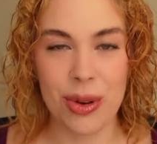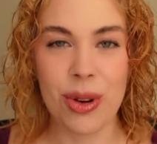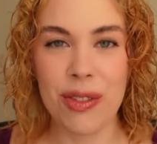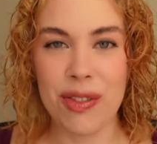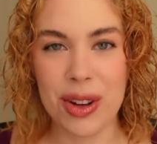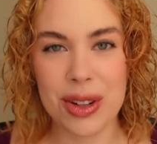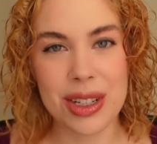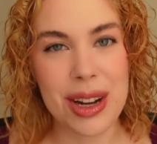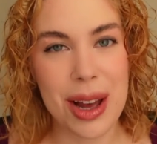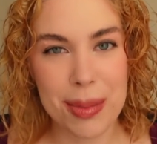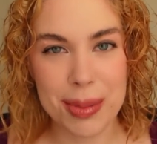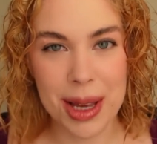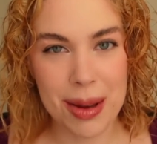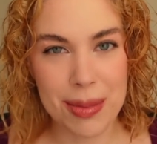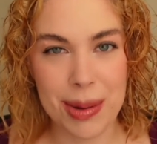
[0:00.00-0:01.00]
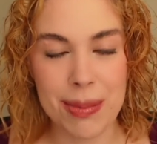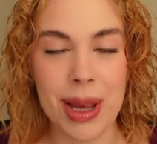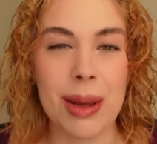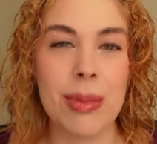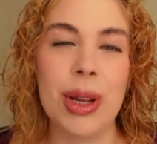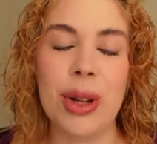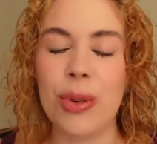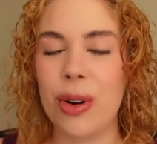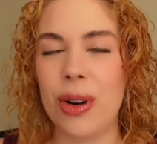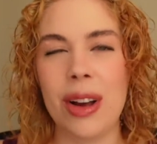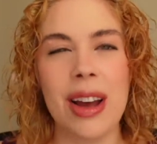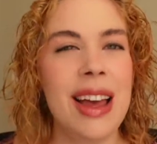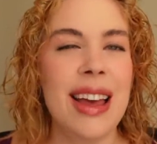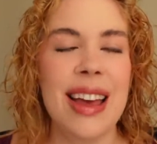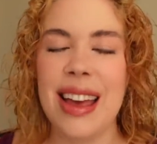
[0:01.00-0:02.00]
or if there's an upcoming payment,
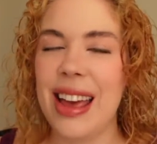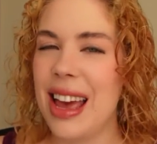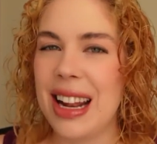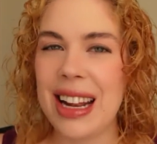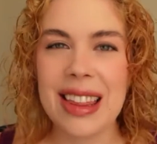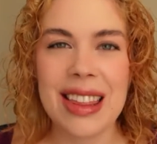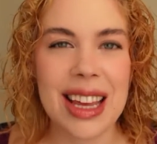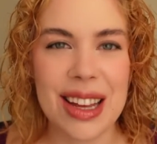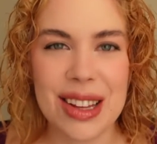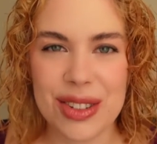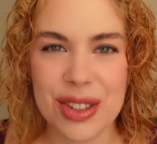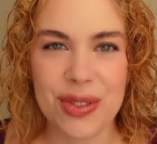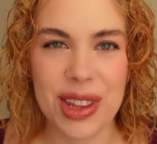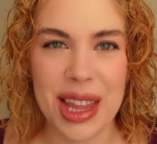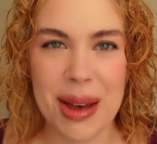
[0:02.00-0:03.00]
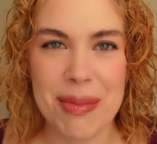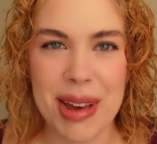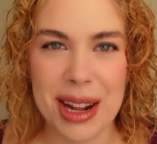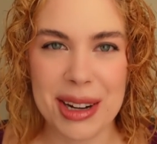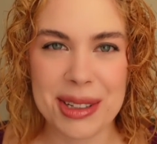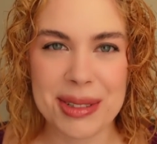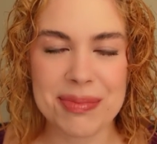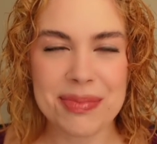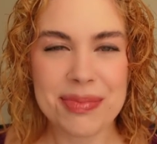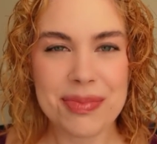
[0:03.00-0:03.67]
or anything else for that matter.